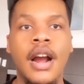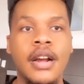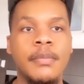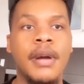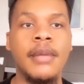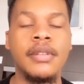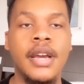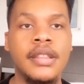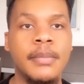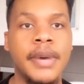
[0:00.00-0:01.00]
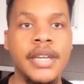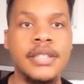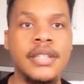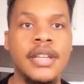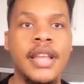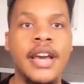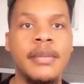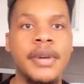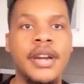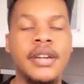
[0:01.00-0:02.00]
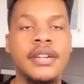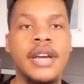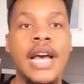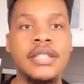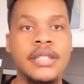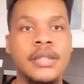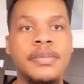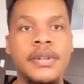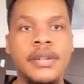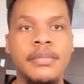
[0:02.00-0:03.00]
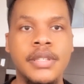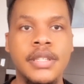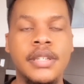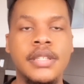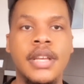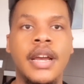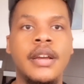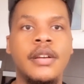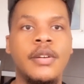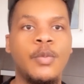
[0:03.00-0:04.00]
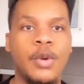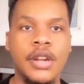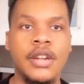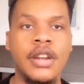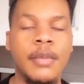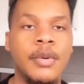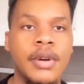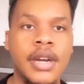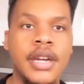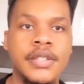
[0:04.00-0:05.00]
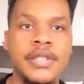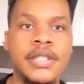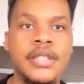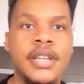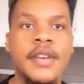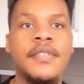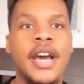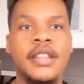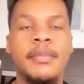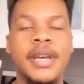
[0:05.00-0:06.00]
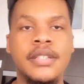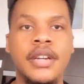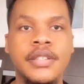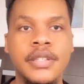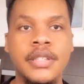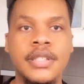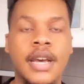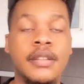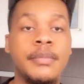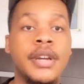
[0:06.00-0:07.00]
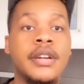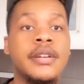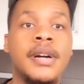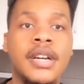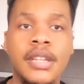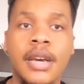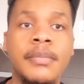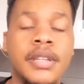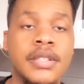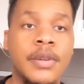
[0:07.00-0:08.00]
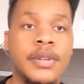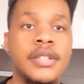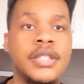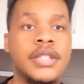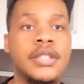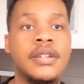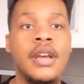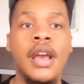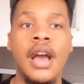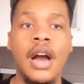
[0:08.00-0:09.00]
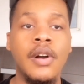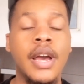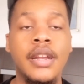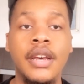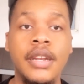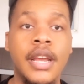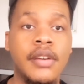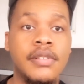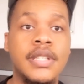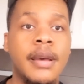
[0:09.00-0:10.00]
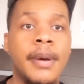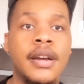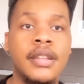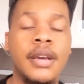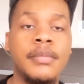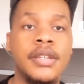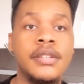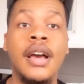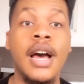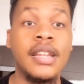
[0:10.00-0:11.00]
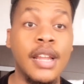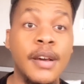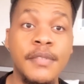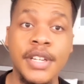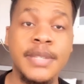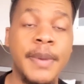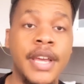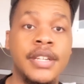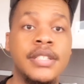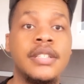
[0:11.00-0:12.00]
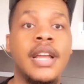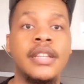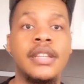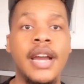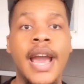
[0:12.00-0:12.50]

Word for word: are probably like the best in Latin America. I still put Brazil as like one of the number one countries, if not the best country in South America. Colombians are really chill. I don't got nothing negative to say about Colombians. I love their Spanish. Like